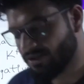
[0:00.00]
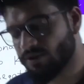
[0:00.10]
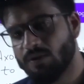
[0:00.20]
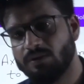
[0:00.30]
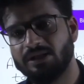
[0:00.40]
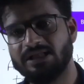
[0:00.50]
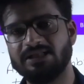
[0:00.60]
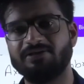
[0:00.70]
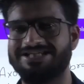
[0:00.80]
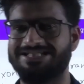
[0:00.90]
a neuron
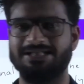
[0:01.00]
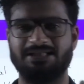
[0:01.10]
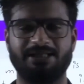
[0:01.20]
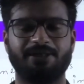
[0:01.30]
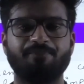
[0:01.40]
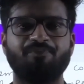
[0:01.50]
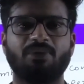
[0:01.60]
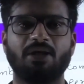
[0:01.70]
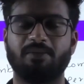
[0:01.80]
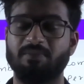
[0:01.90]
is in resting state,
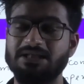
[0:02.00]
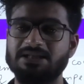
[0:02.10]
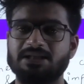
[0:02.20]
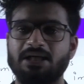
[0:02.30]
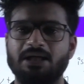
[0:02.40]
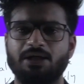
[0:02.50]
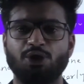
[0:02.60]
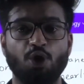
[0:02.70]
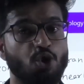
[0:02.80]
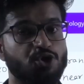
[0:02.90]
it means
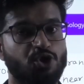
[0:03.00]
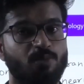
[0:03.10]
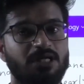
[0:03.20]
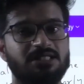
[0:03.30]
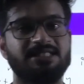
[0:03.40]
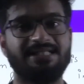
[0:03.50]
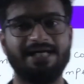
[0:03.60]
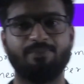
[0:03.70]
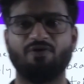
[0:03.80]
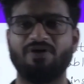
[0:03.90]
no stimulus is
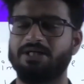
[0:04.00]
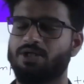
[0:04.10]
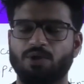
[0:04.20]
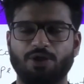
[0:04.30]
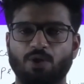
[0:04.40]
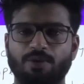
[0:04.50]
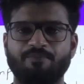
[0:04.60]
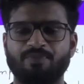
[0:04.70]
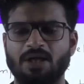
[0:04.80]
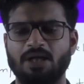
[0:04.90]
yet provided to a neuron.
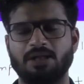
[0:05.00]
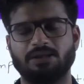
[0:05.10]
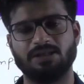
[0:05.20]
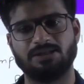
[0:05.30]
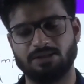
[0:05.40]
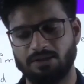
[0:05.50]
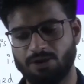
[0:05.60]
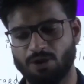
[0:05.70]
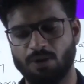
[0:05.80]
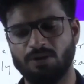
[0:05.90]
This
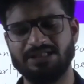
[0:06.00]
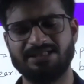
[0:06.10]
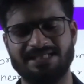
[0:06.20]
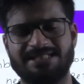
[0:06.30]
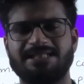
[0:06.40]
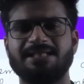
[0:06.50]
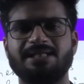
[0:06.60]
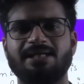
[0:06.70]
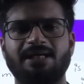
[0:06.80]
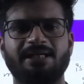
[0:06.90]
neuron is
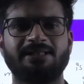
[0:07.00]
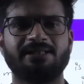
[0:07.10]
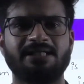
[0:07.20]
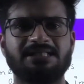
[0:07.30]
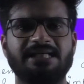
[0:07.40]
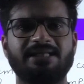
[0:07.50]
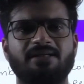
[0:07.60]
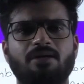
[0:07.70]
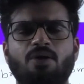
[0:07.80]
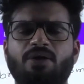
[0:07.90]
resting and it is
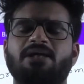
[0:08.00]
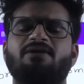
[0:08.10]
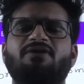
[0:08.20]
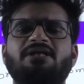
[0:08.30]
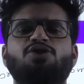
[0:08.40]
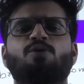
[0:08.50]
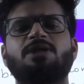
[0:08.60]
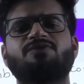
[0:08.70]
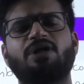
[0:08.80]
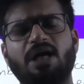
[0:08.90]
like, okay, when the
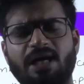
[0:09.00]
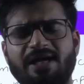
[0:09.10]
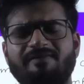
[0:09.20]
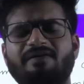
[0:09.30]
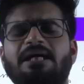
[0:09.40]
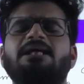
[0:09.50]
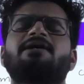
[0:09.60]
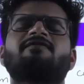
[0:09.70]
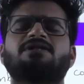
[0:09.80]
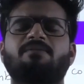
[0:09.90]
stimulus would arrive,
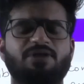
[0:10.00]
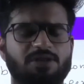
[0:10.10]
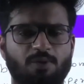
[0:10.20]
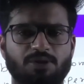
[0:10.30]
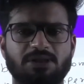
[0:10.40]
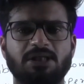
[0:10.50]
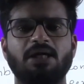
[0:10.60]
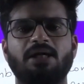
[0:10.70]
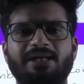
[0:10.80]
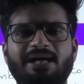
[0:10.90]
I'll give some response.
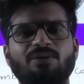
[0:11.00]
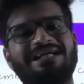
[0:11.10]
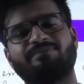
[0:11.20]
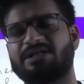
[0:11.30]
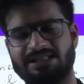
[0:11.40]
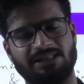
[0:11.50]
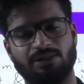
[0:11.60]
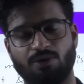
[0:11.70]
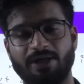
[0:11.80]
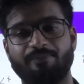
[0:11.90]
Now let me
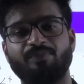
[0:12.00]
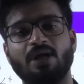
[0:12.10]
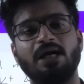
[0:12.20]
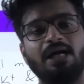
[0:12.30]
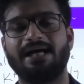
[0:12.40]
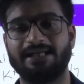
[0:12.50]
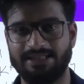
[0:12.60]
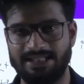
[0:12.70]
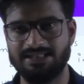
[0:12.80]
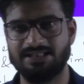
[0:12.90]
rest. Okay.
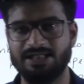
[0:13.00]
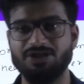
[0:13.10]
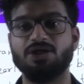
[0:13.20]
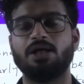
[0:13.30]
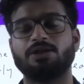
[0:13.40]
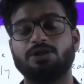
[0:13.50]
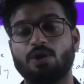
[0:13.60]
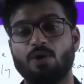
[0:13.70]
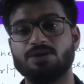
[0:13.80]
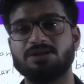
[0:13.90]
At that stage,
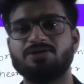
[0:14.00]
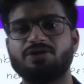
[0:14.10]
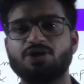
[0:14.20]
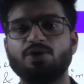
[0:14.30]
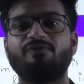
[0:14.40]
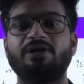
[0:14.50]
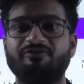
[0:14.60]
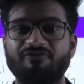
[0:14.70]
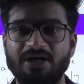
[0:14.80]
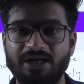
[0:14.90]
the concentration of
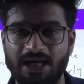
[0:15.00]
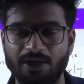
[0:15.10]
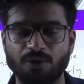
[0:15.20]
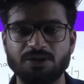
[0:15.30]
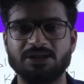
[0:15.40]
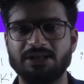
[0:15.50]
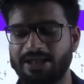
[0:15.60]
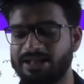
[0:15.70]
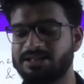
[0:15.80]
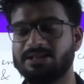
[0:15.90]
different
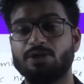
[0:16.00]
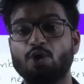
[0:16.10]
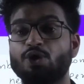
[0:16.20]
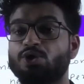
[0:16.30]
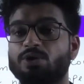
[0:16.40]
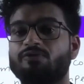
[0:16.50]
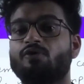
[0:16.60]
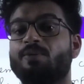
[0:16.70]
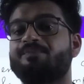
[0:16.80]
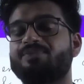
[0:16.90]
ions is not
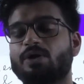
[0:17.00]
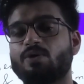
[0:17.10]
uniform. The